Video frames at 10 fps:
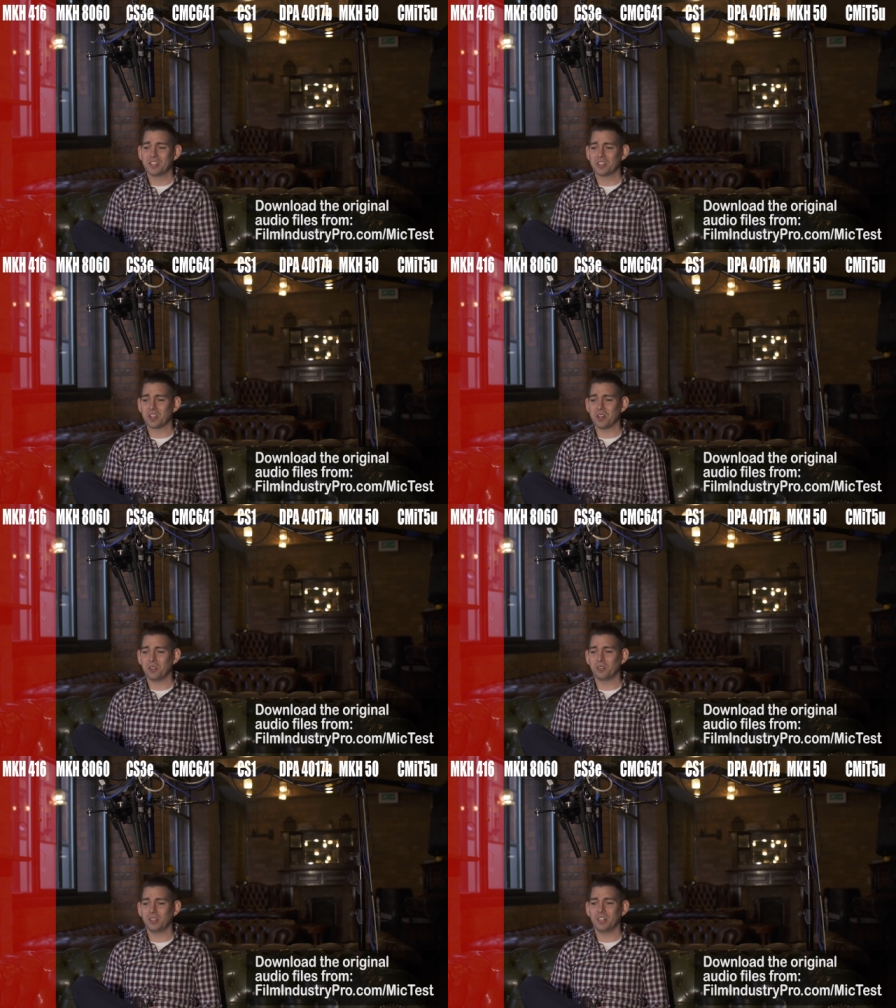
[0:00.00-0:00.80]

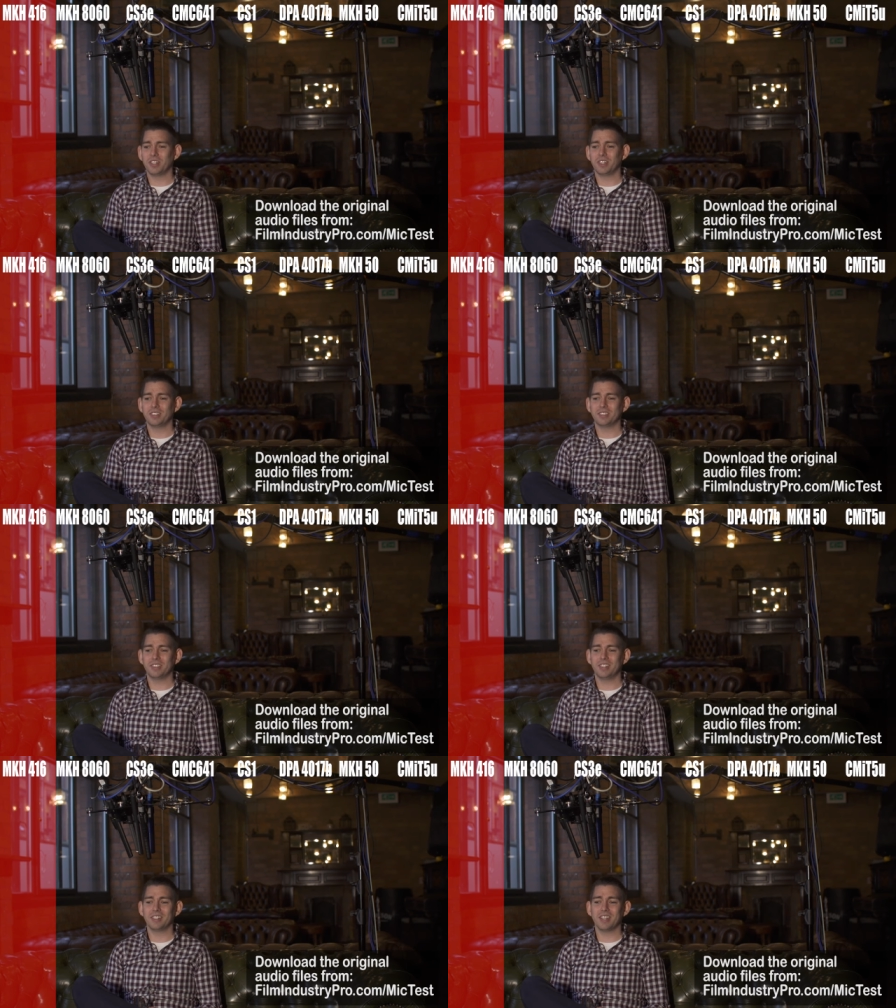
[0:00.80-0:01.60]
So,
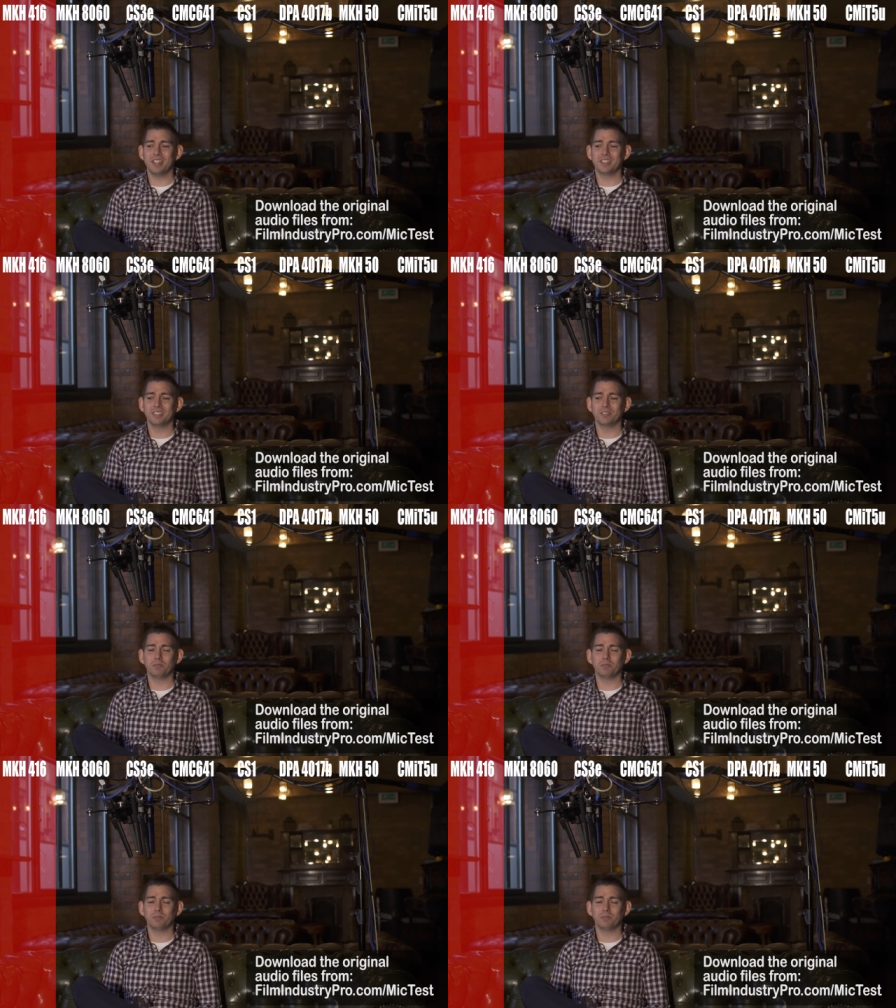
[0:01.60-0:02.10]
again,